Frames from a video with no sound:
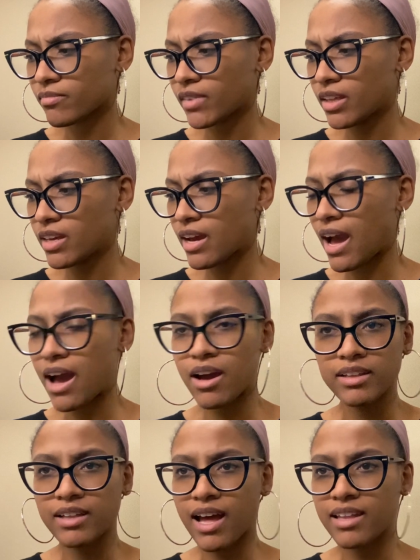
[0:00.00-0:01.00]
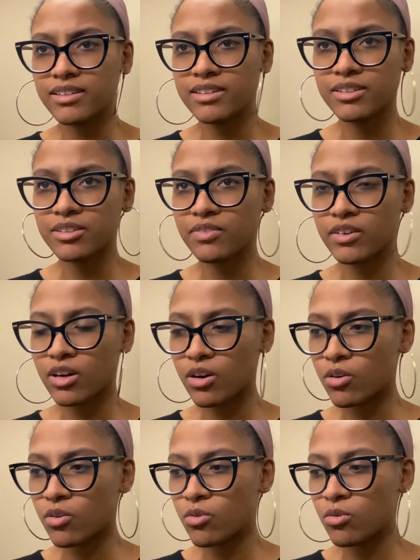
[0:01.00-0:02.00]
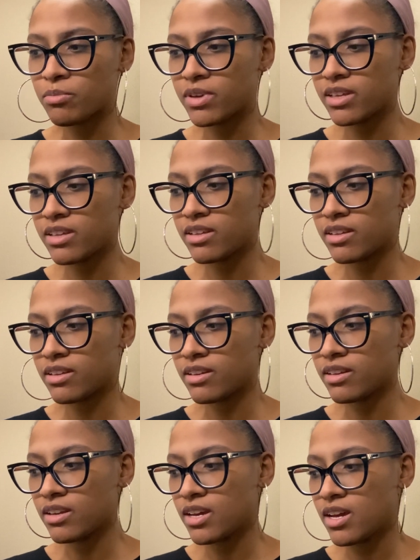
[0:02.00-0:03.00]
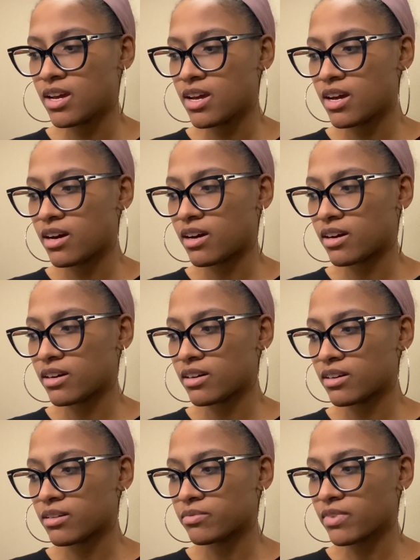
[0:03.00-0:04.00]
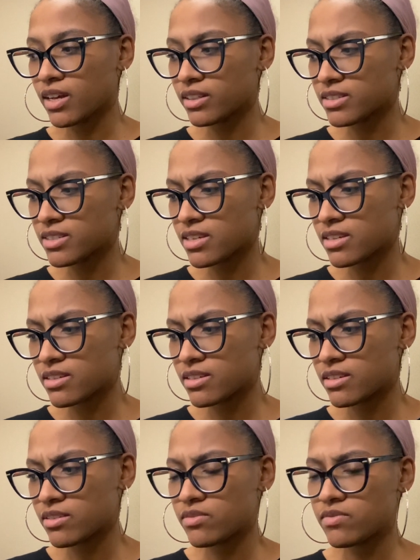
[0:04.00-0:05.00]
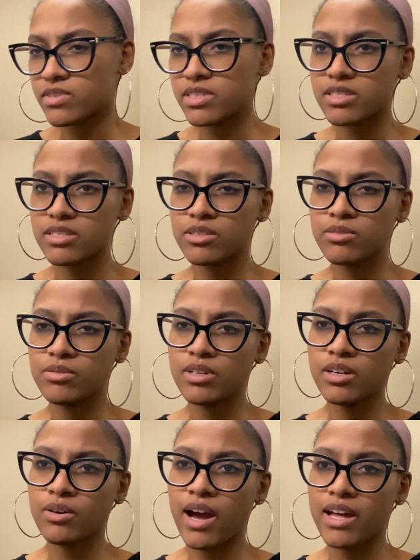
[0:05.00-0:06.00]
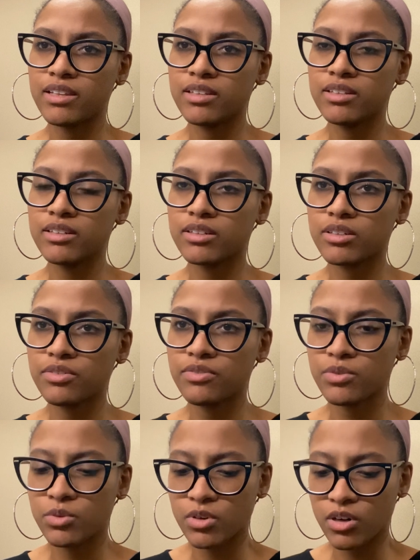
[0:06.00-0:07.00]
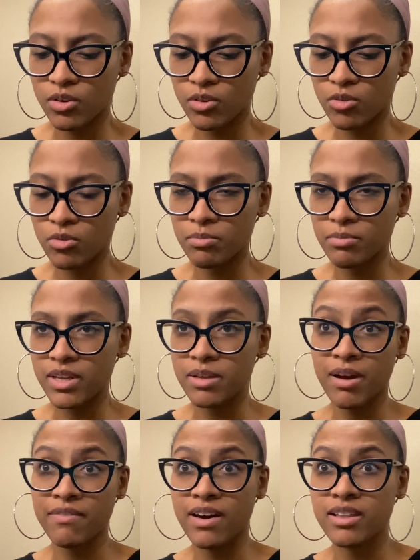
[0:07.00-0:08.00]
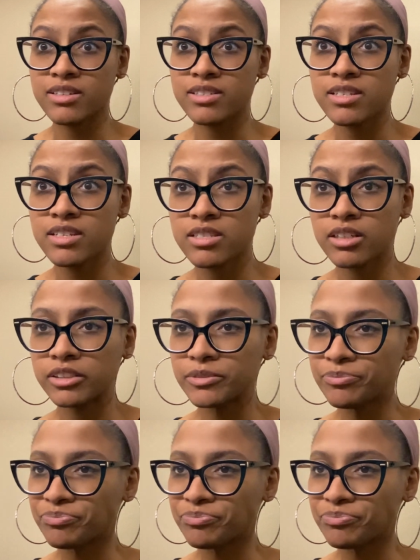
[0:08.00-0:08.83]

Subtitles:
yeah, I looked for home in relatives. I looked for home in my father's sister.